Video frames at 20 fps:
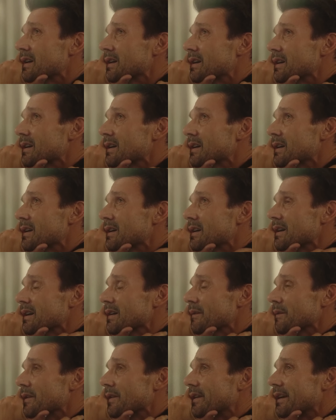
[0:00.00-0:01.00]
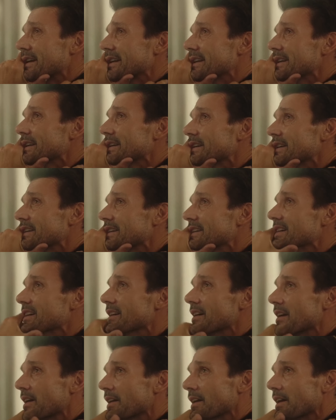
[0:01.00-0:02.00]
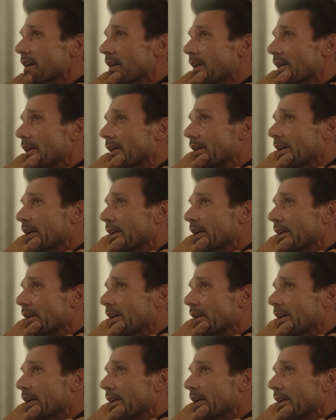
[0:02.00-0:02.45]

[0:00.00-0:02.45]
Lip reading: he's taking a leave of absence as instructed